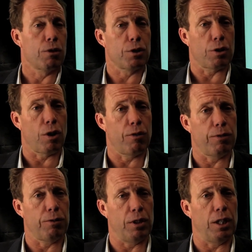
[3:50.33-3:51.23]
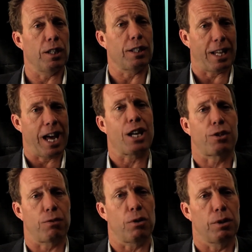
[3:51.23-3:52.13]
versus our 15 that they
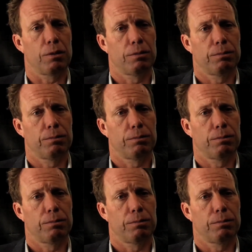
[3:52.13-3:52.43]
asked for?